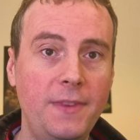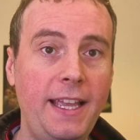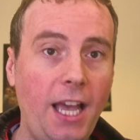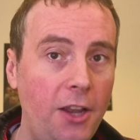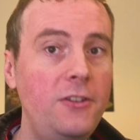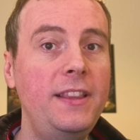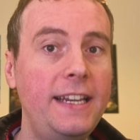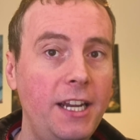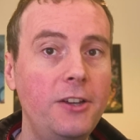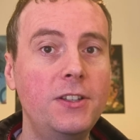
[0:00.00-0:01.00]
It only
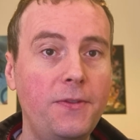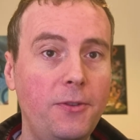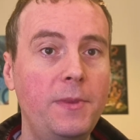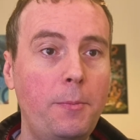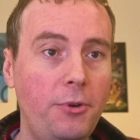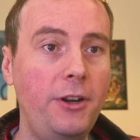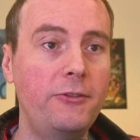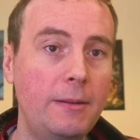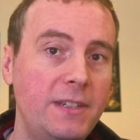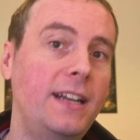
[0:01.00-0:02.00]
knows from the programmed